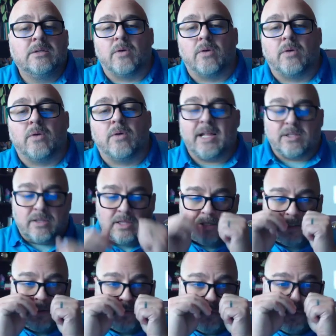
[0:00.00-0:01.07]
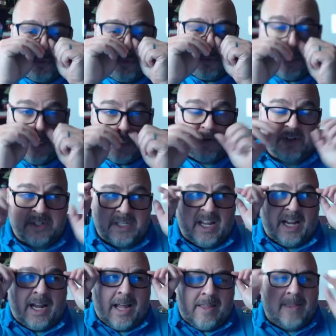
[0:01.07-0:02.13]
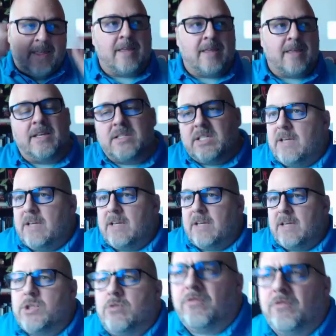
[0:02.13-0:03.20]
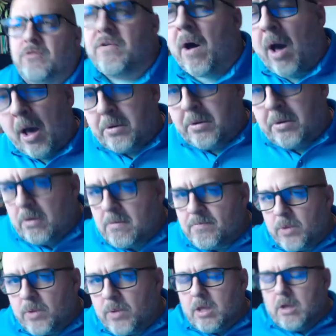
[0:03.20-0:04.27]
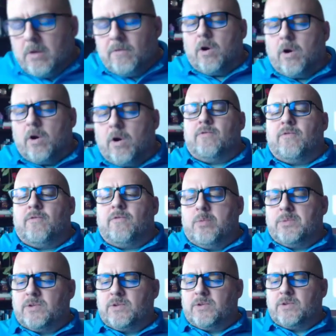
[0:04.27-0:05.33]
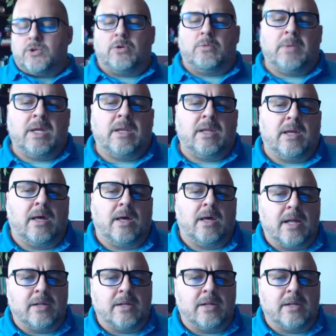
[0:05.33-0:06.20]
So this is what's really interesting. And I think this gives you fodder for other forms of social media.